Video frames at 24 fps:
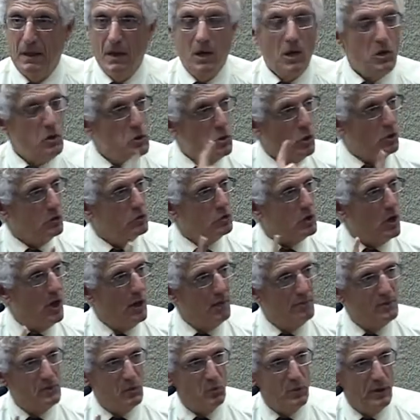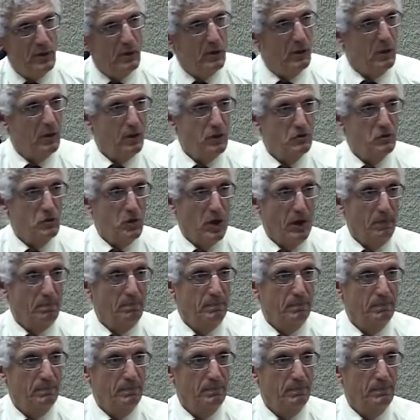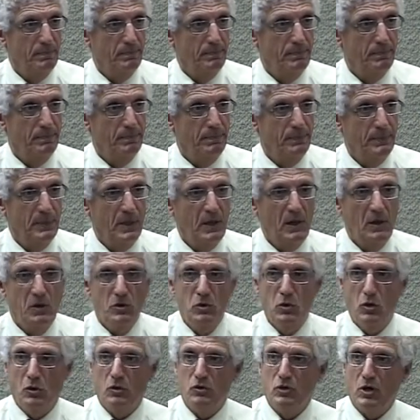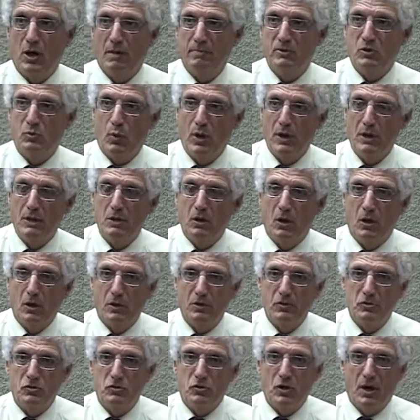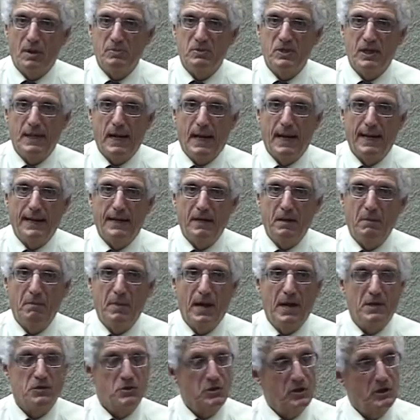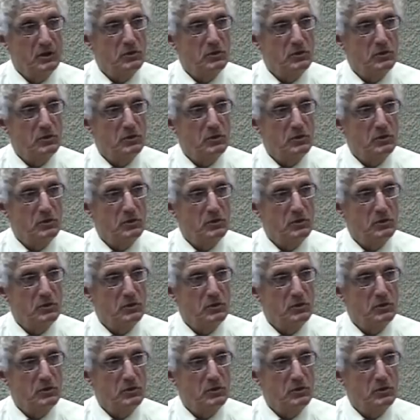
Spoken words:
Your job is a real hard job. Your job is one of the hardest jobs that I can imagine.